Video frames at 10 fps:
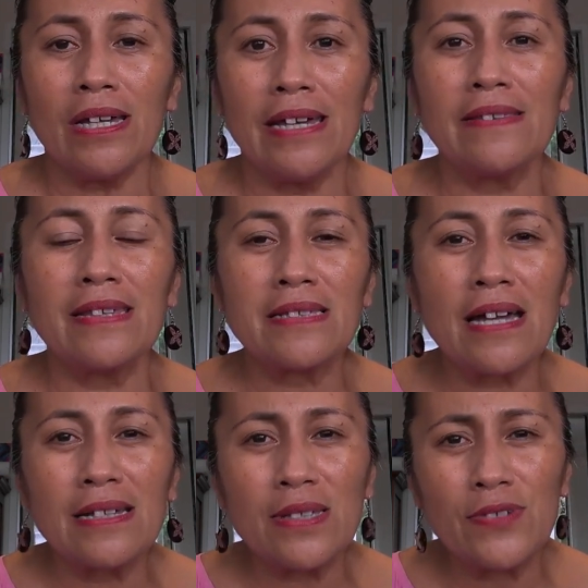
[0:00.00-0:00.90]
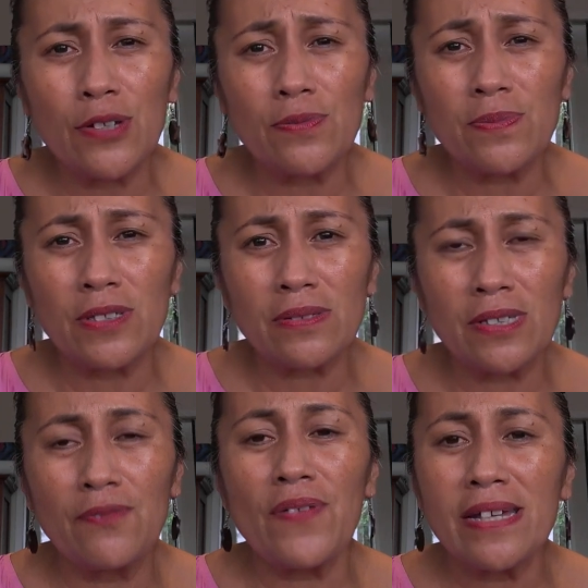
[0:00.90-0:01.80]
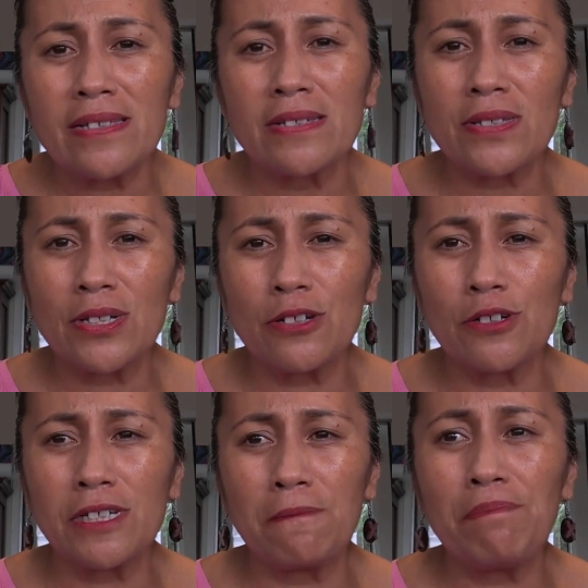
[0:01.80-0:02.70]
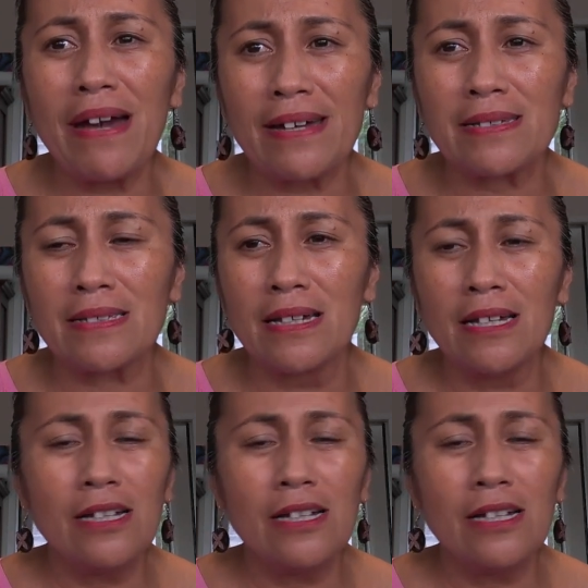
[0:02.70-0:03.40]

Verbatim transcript: in these kinds of de defense and security pacts.